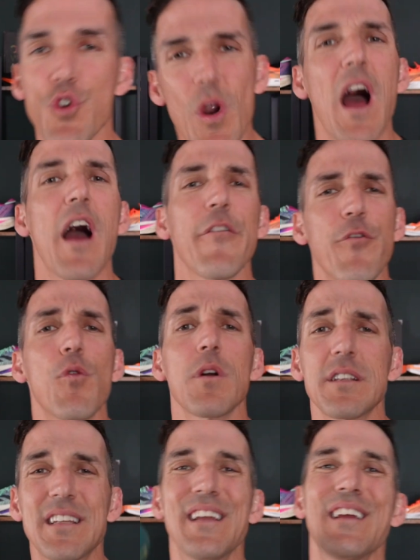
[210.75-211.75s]
Tri
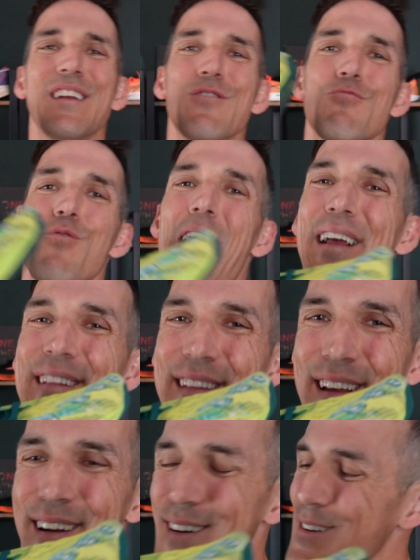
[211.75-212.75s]
14, right
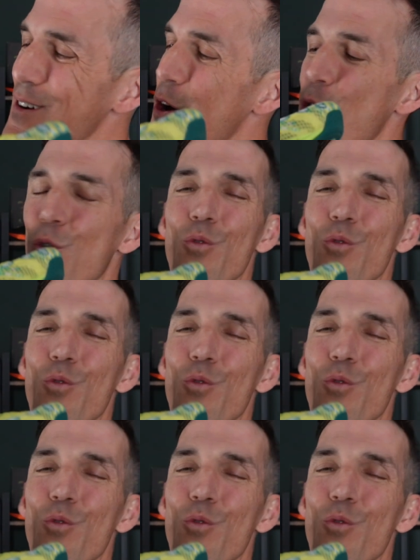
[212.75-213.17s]
there.